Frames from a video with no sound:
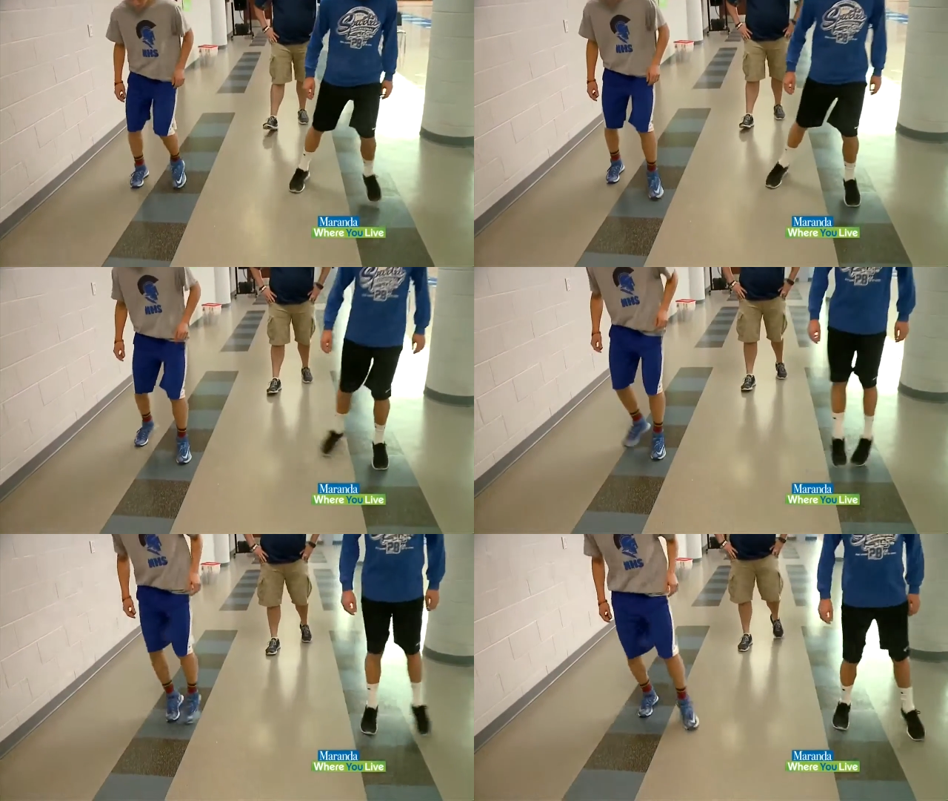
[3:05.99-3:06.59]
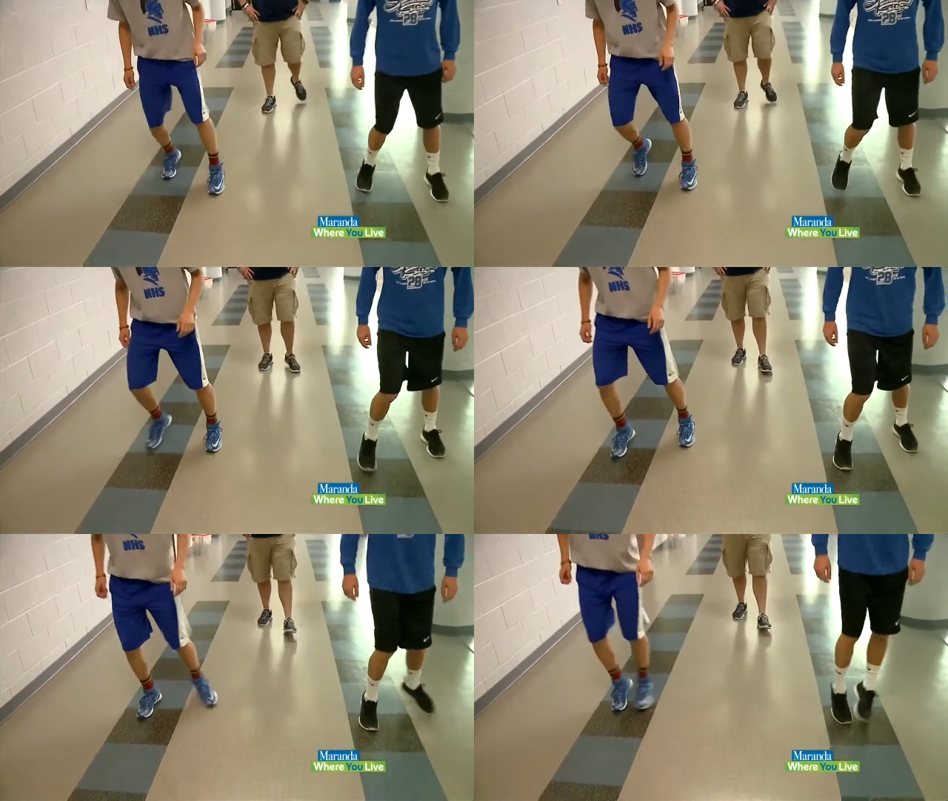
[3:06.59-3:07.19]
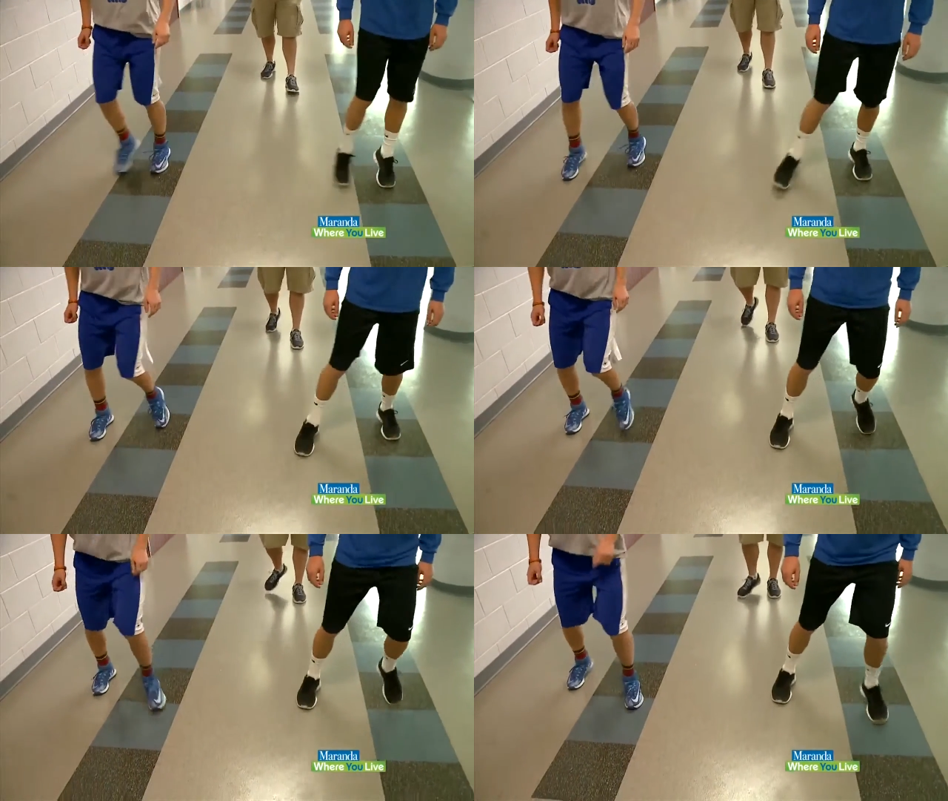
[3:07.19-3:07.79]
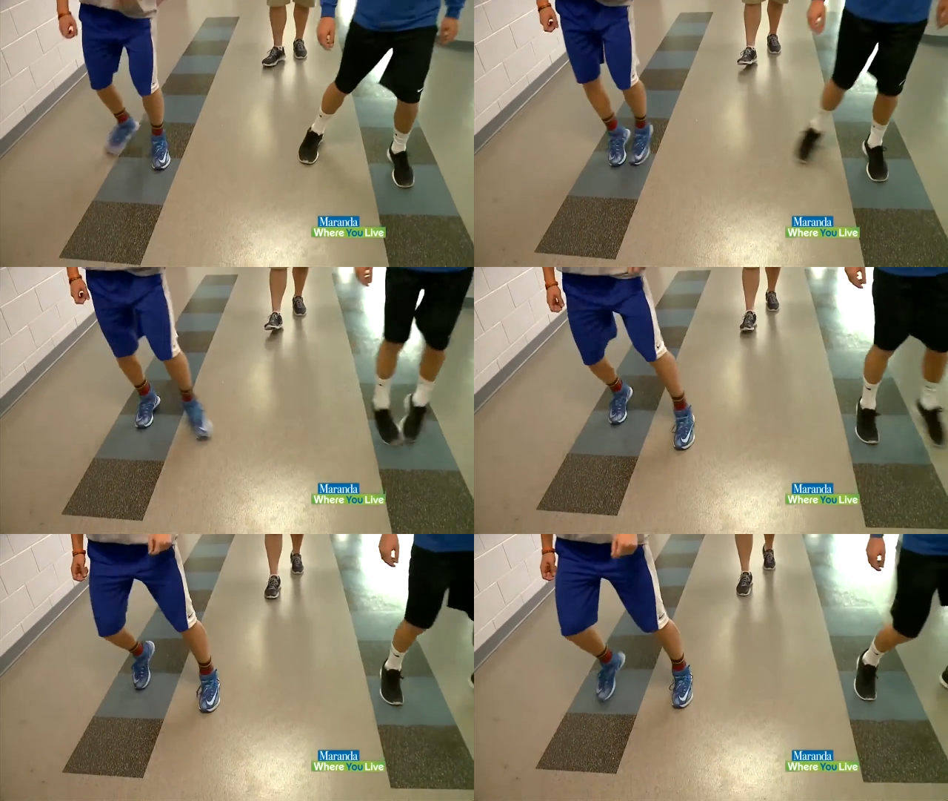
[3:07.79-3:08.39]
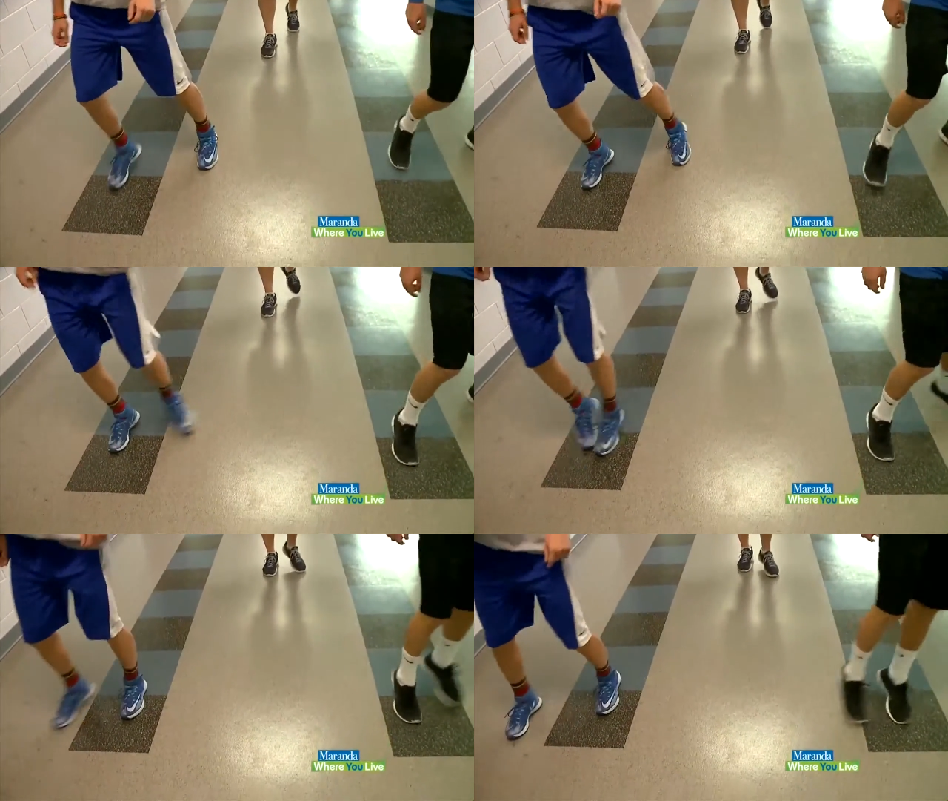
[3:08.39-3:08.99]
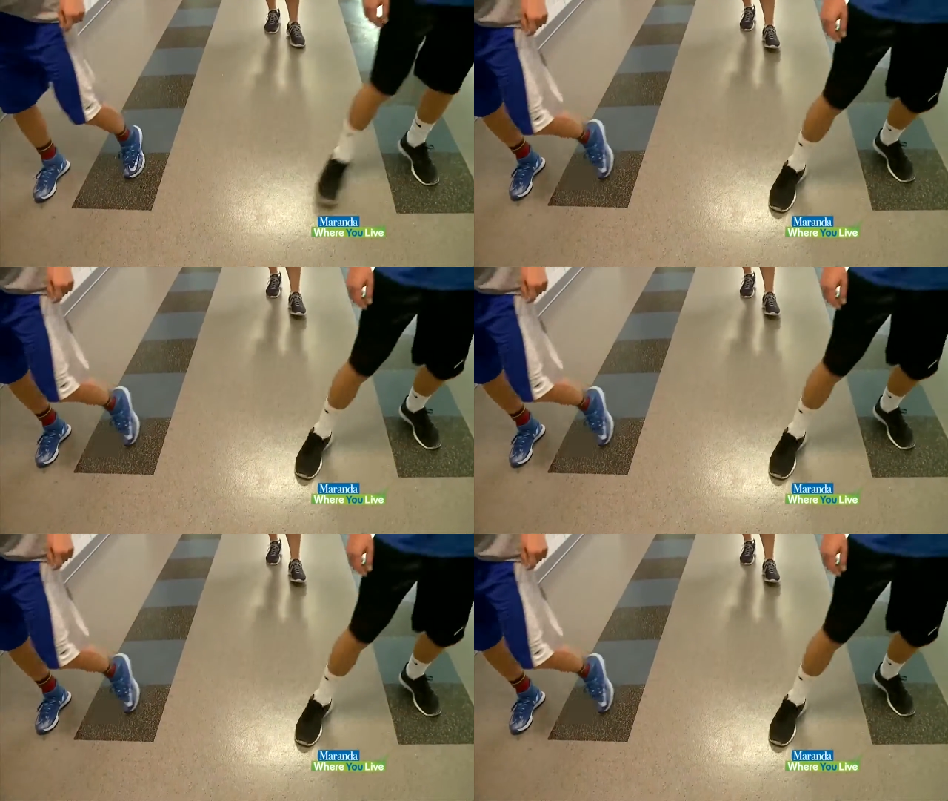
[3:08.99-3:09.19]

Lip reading: [unreadable: no face in view]